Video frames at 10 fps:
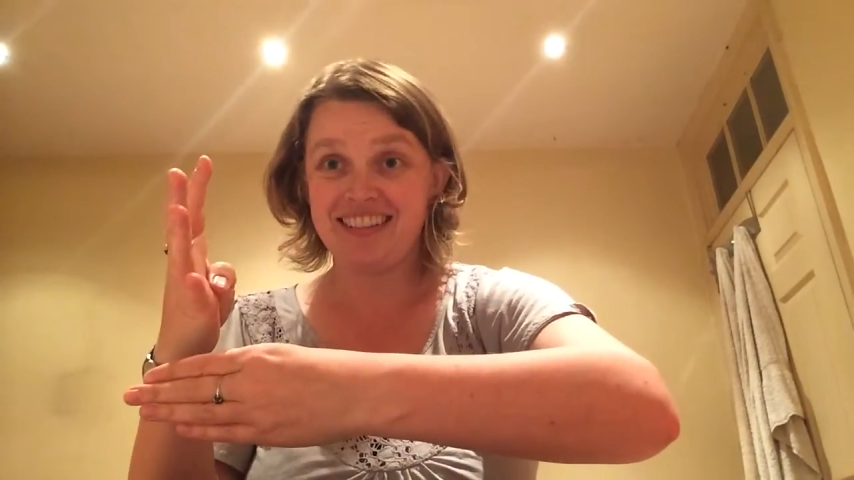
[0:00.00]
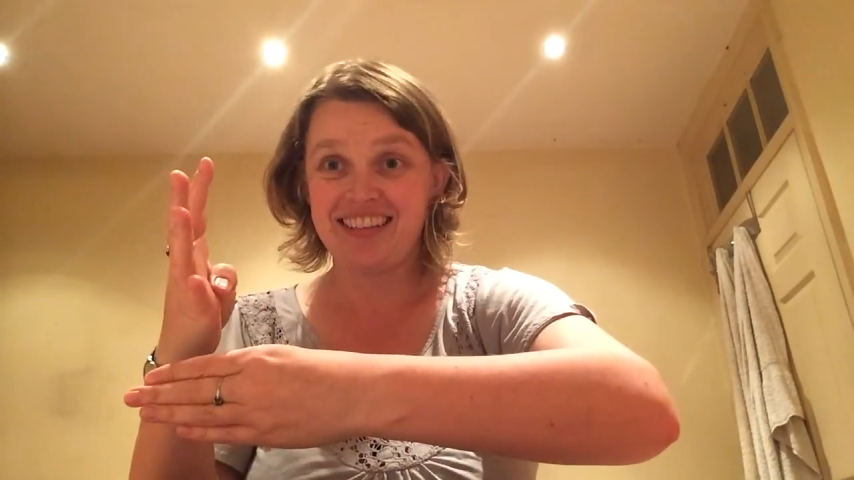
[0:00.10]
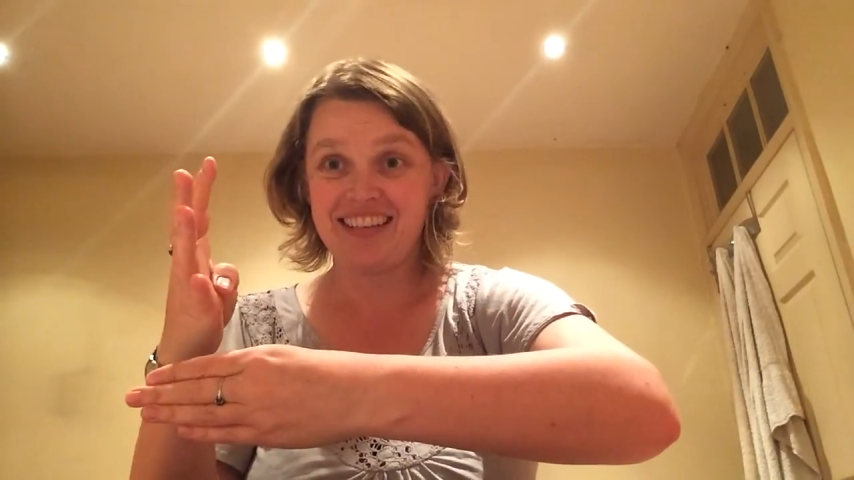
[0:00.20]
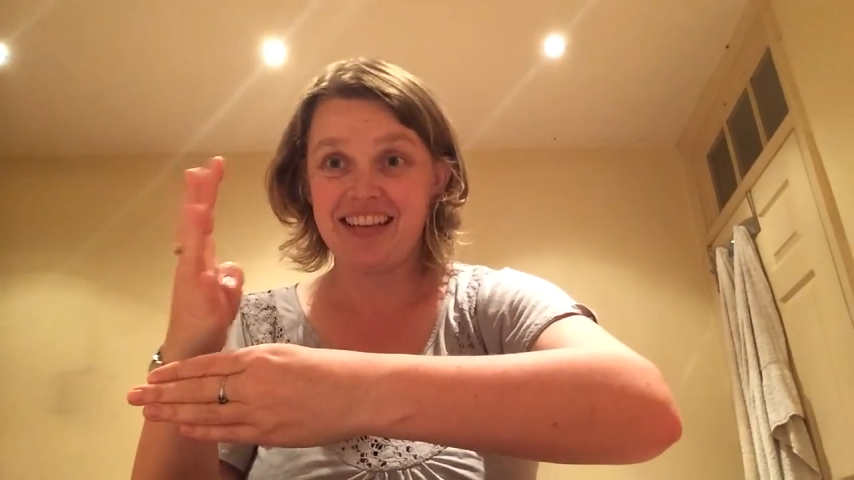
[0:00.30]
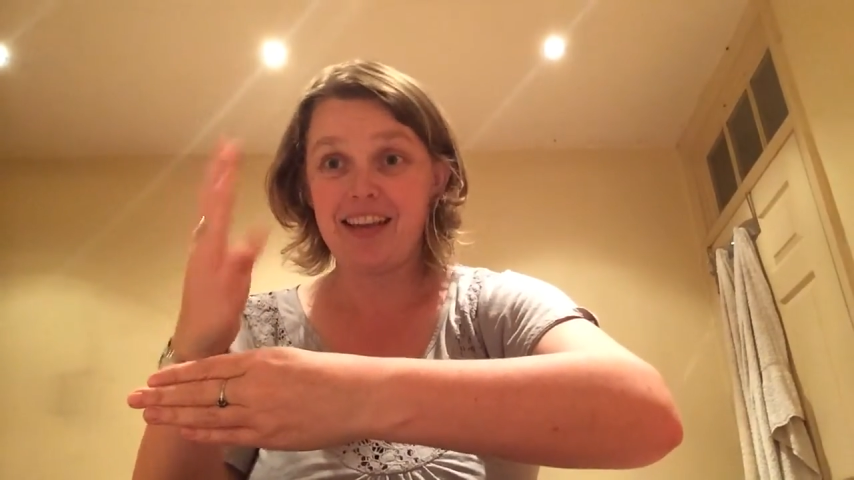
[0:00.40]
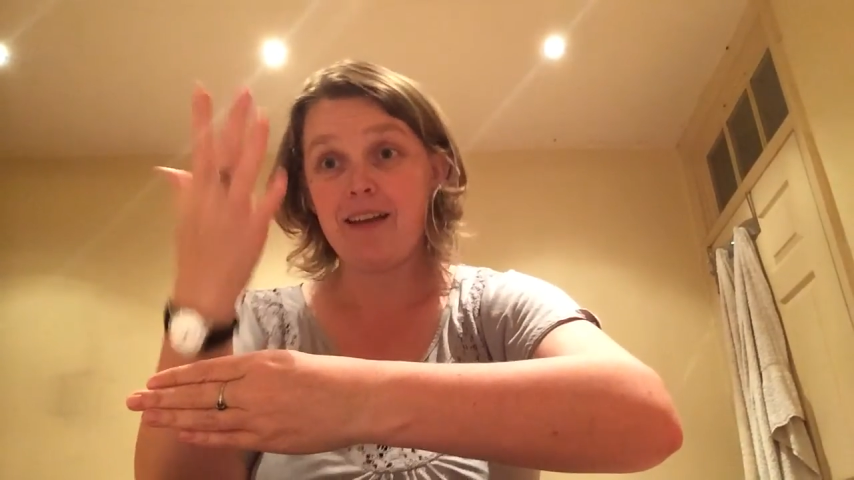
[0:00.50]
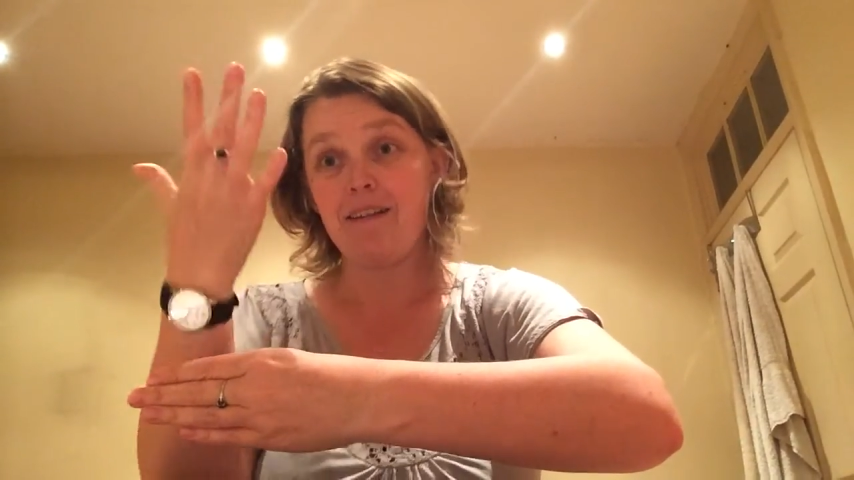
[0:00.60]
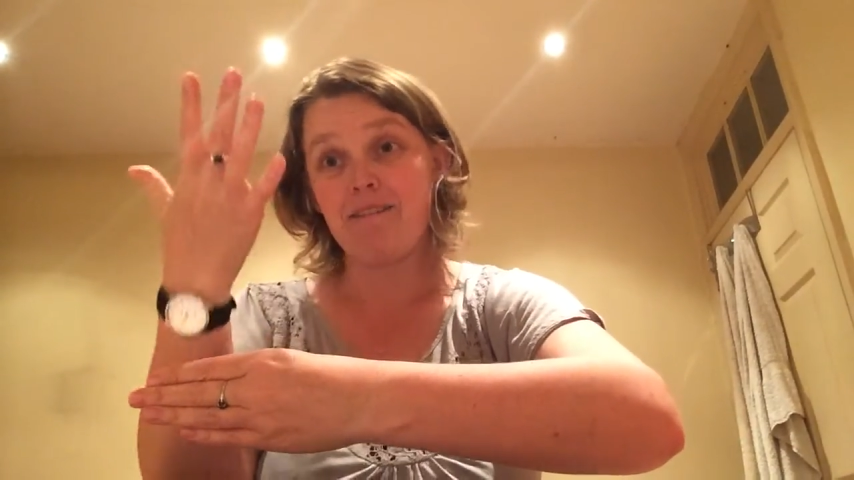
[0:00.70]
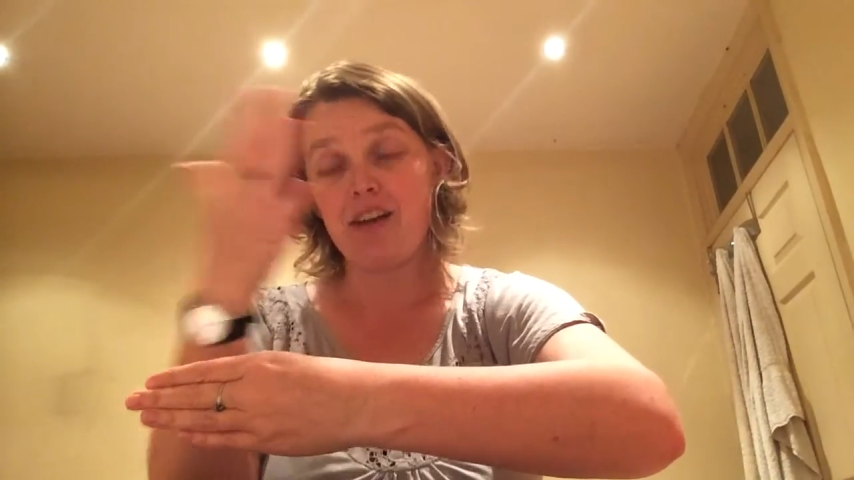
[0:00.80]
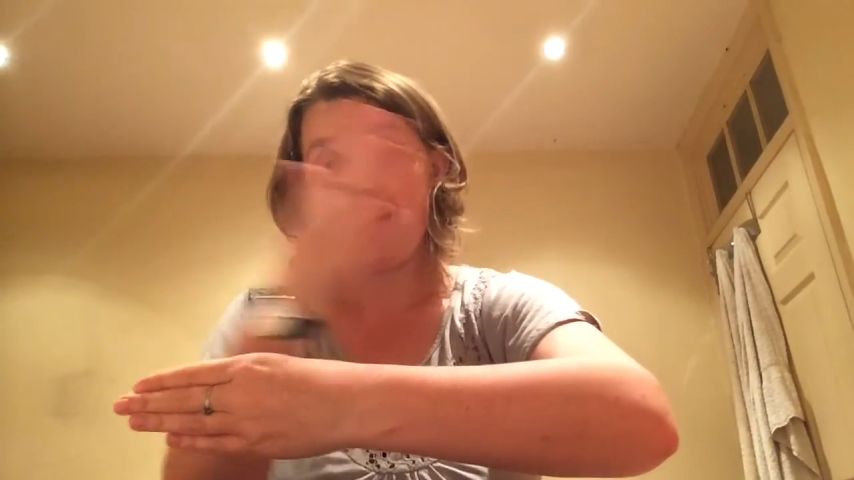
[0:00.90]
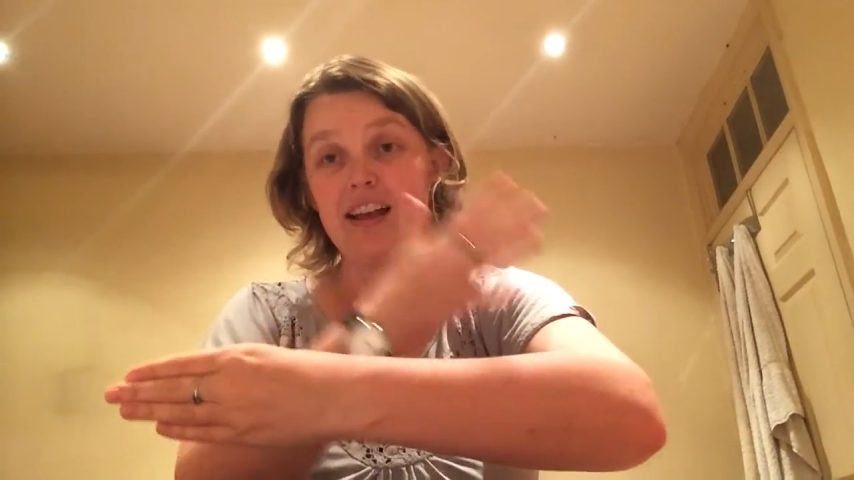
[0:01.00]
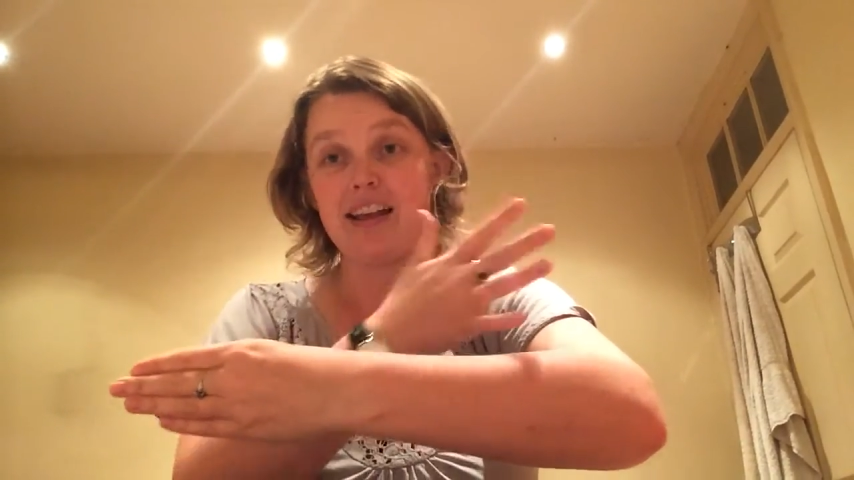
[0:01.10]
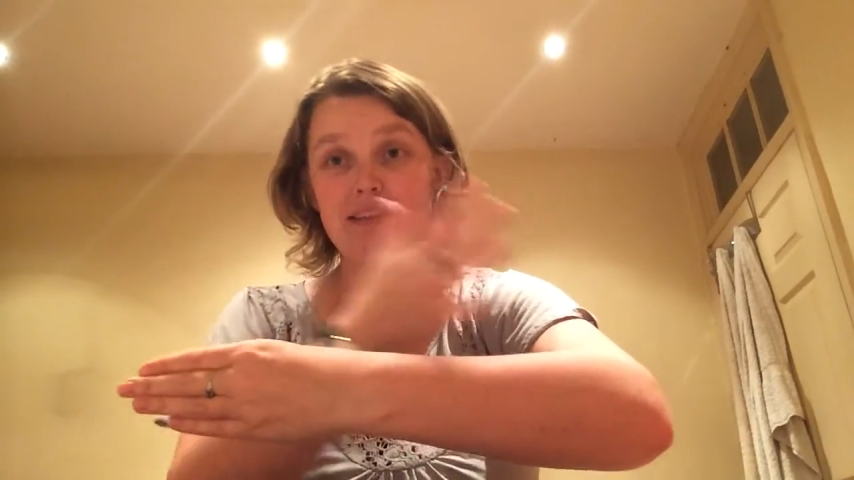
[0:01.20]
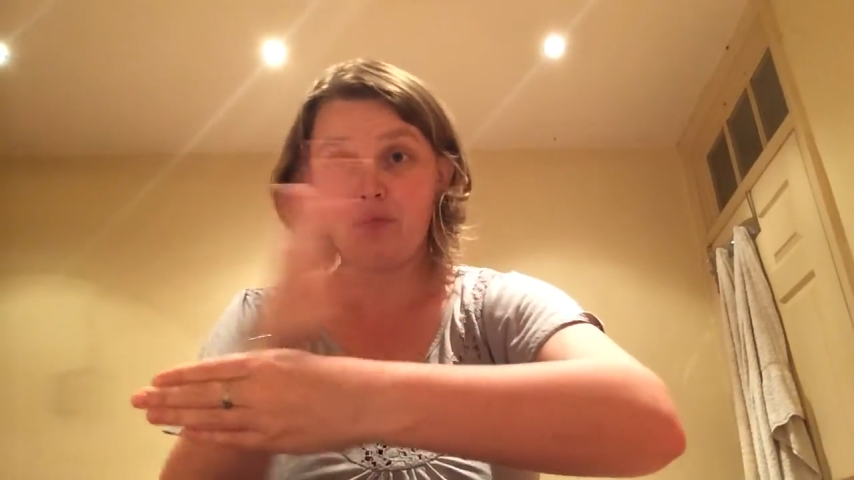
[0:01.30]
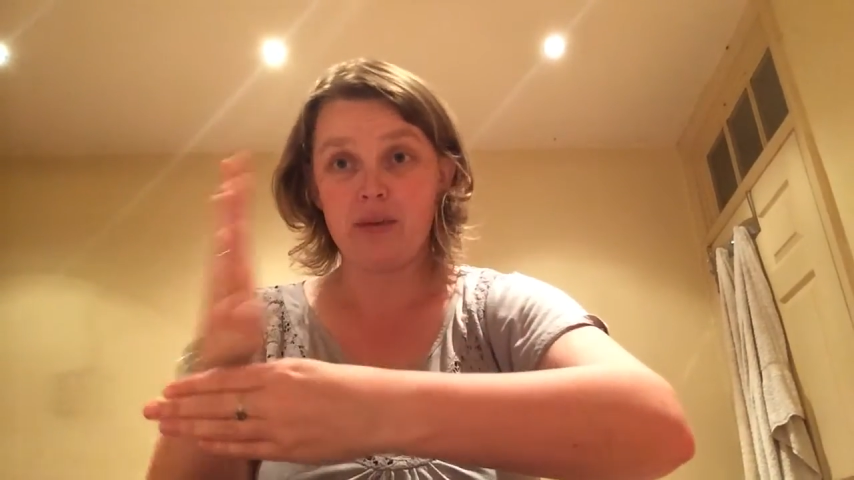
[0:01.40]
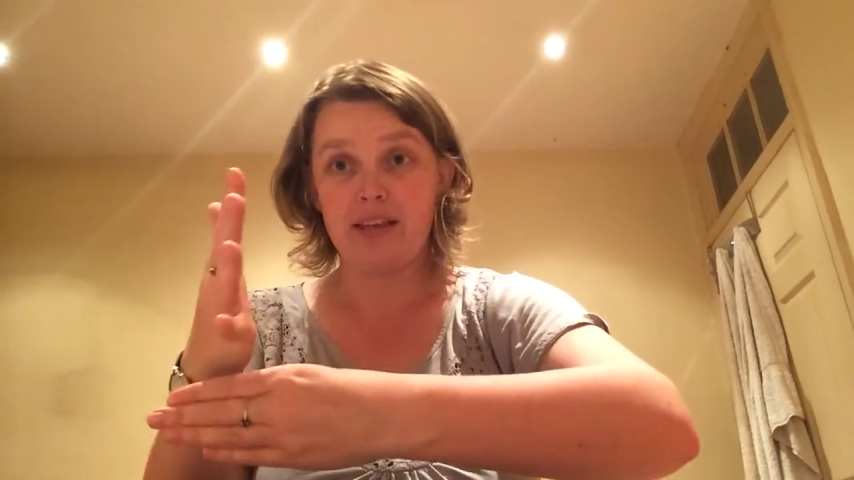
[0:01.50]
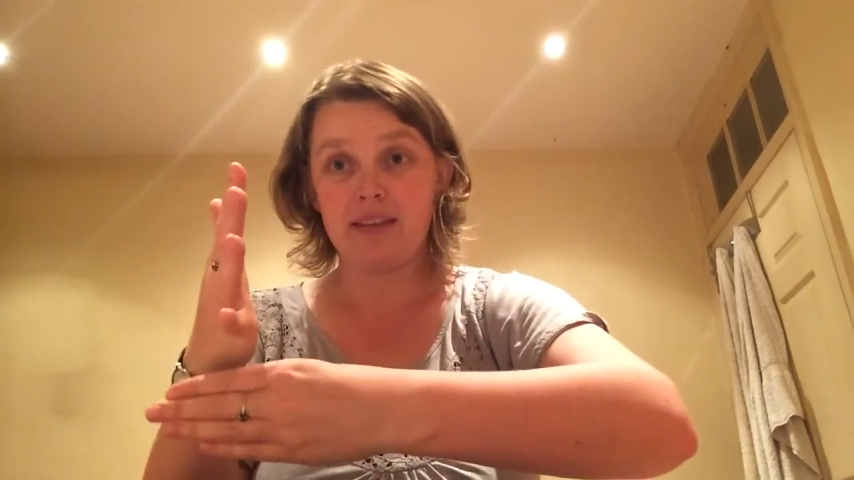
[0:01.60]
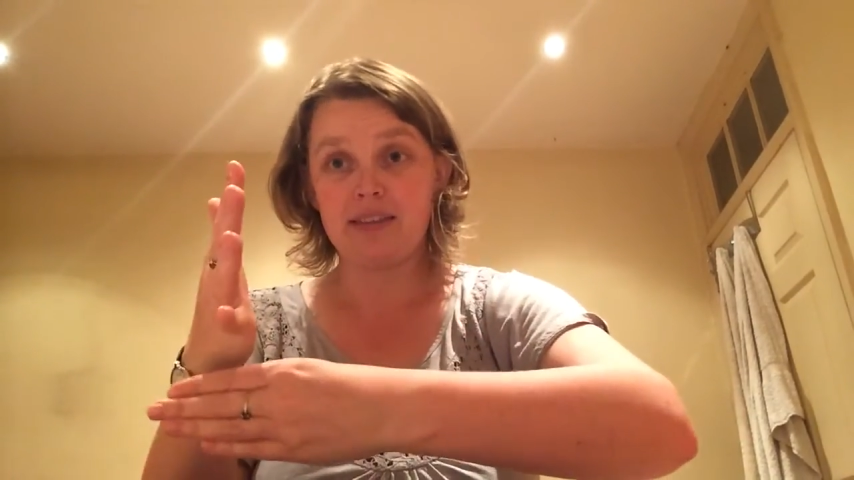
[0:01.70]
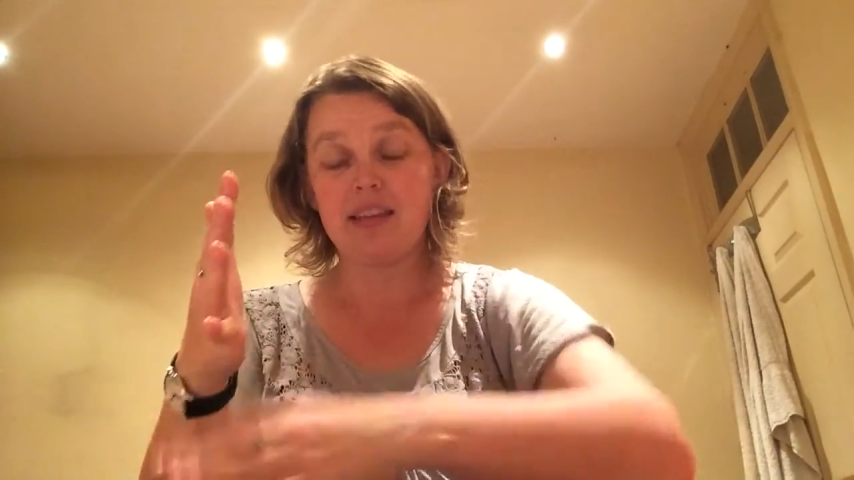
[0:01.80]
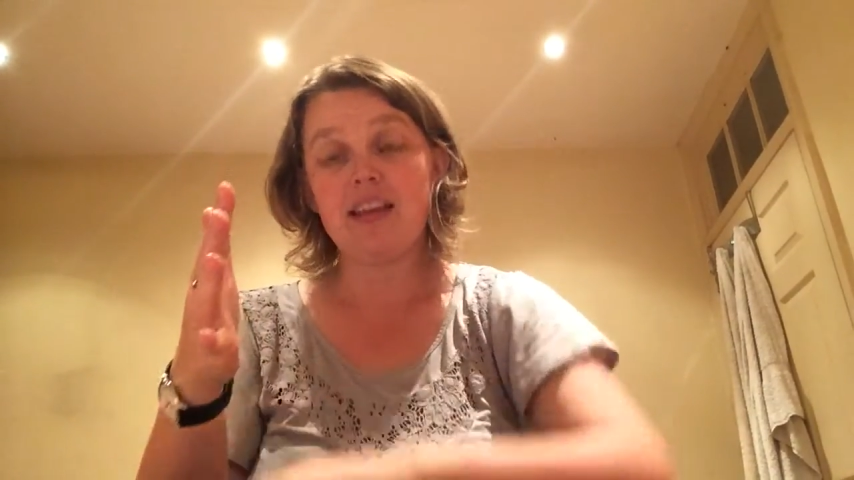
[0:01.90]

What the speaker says: Okay, 5 weeks.